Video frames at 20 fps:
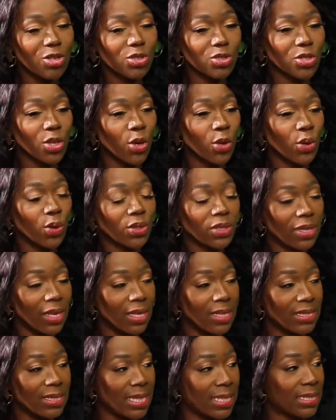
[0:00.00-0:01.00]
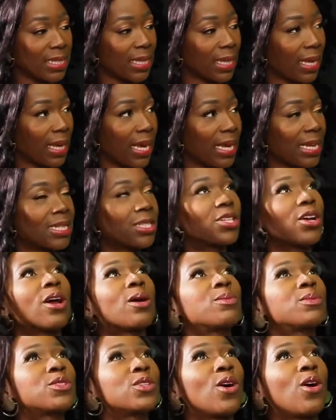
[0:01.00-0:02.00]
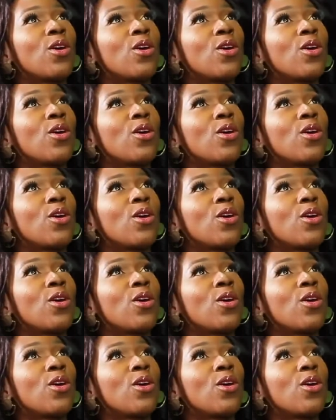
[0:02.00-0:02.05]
So, Cece, in terms